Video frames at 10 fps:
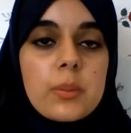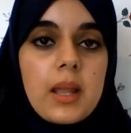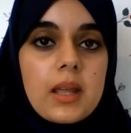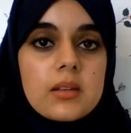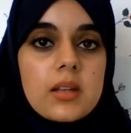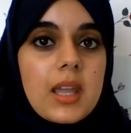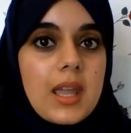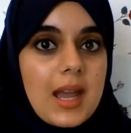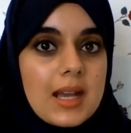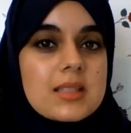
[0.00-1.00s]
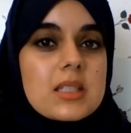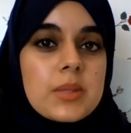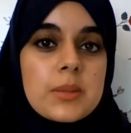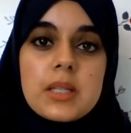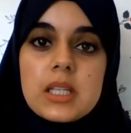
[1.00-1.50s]
plan, it has to
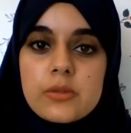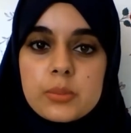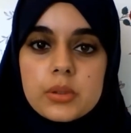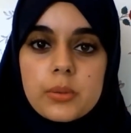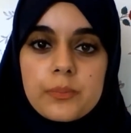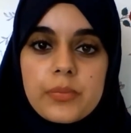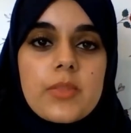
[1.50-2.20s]
be believable.